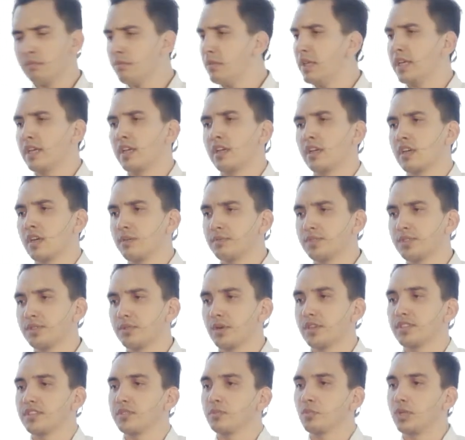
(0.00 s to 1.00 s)
they can come
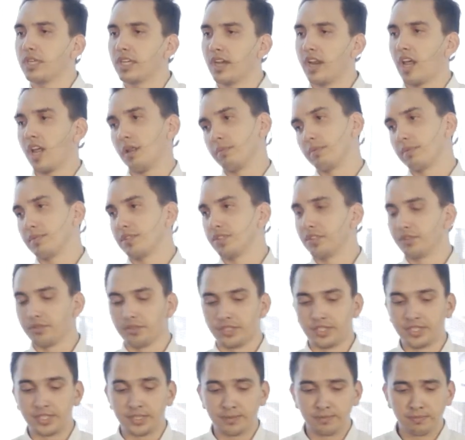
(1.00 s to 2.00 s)
to us and we can help them to do
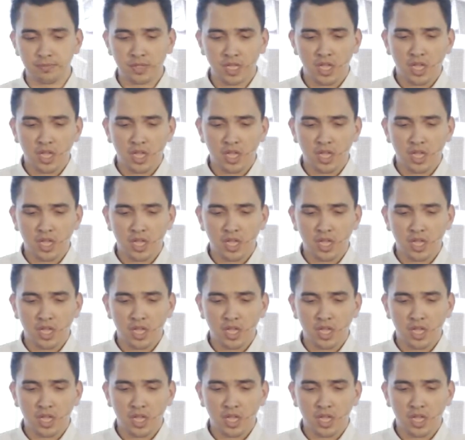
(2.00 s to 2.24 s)
this.